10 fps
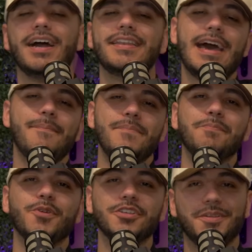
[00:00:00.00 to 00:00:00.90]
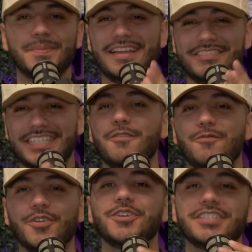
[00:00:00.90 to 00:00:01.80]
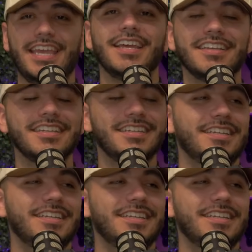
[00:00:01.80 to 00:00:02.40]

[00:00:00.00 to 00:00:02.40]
Well, not me personally, but I've seen it firsthand.